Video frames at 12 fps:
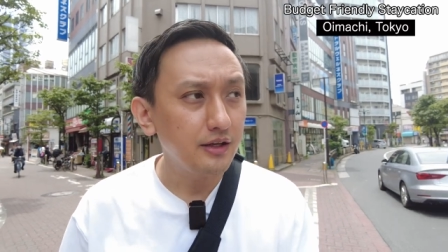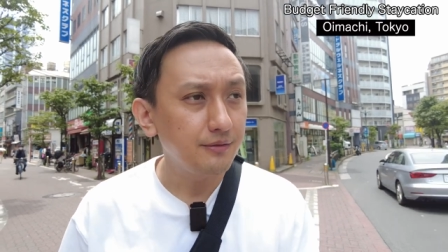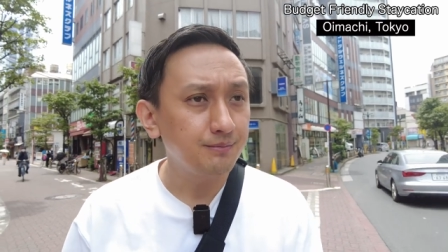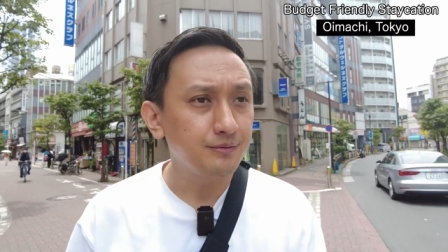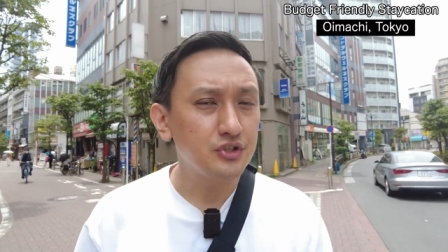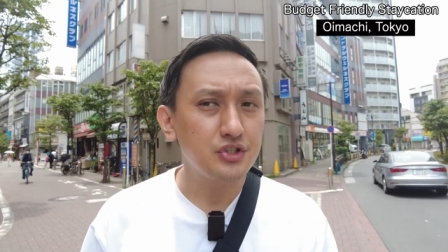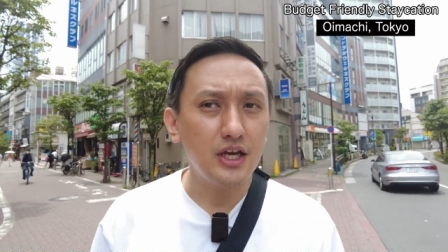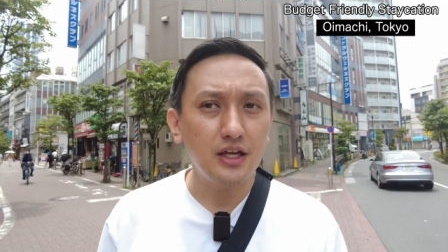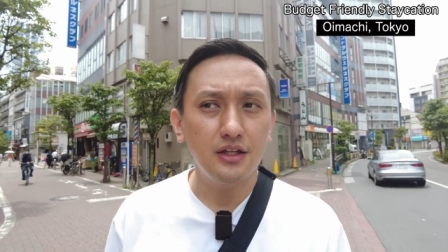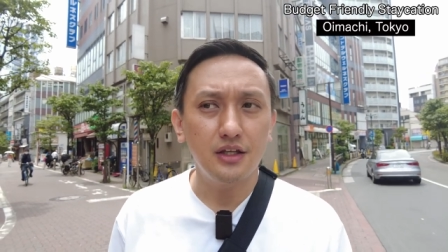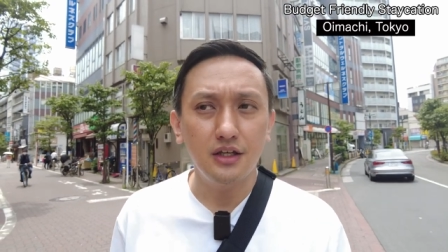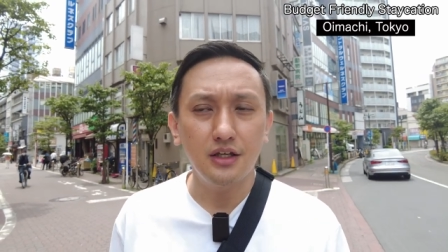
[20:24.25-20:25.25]
and then
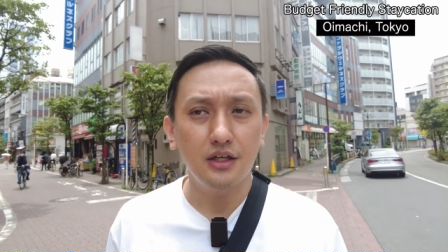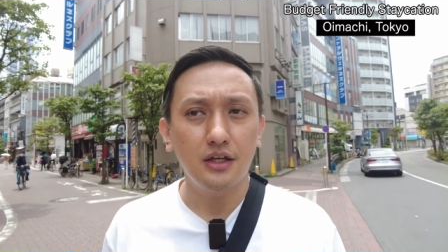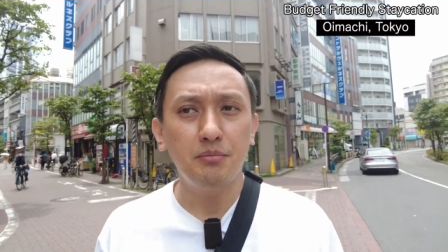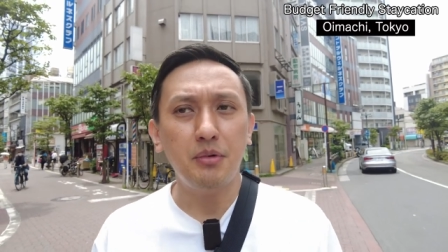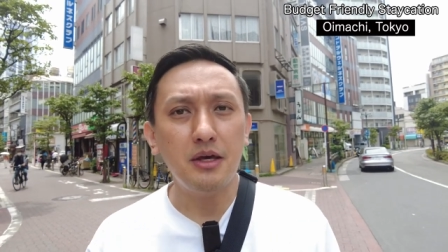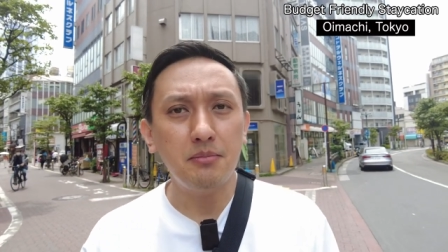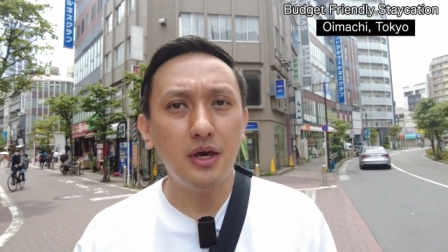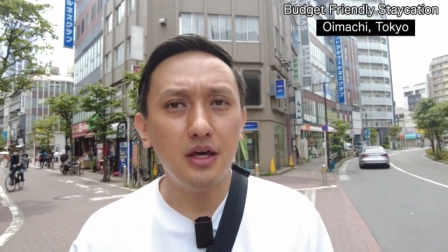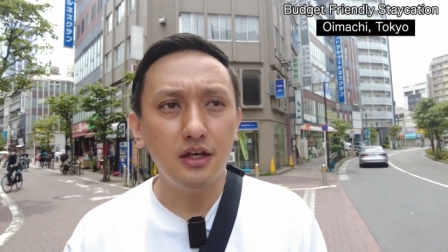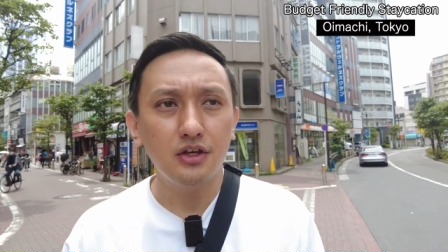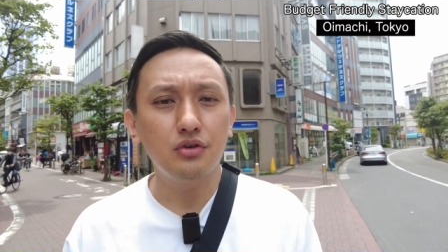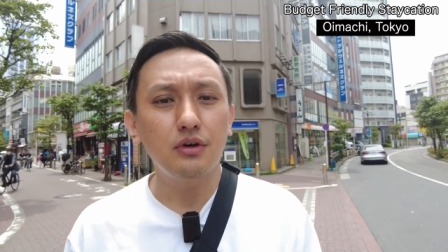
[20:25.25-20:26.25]
scan the
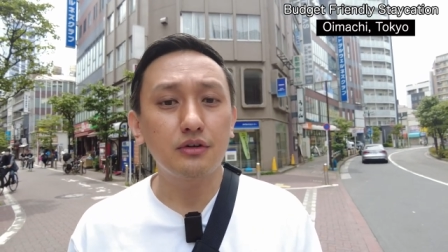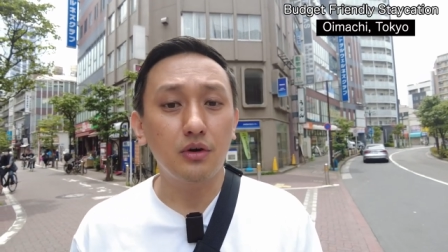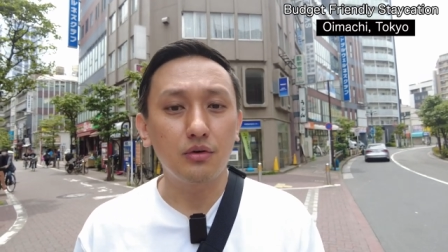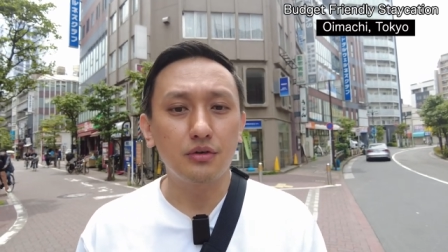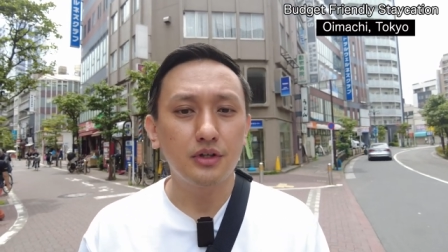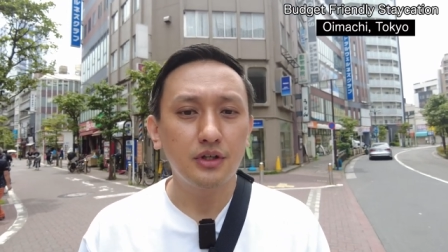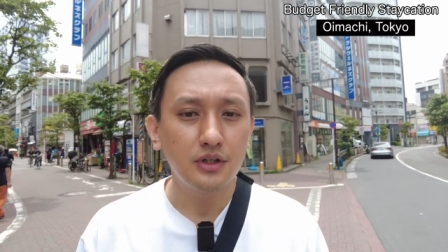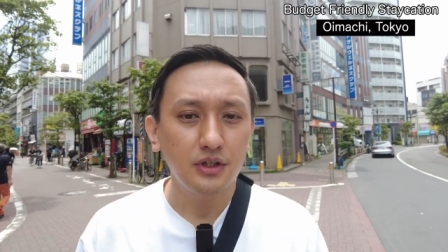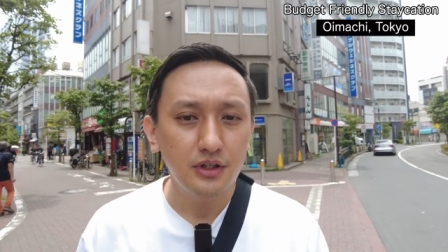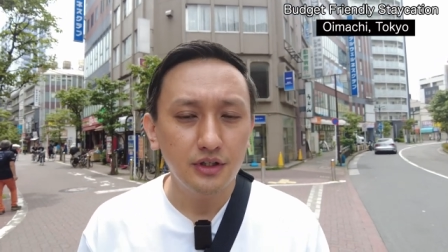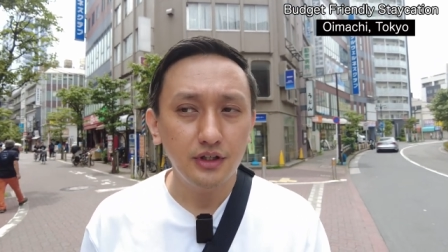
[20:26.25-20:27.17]
PayPay QR code.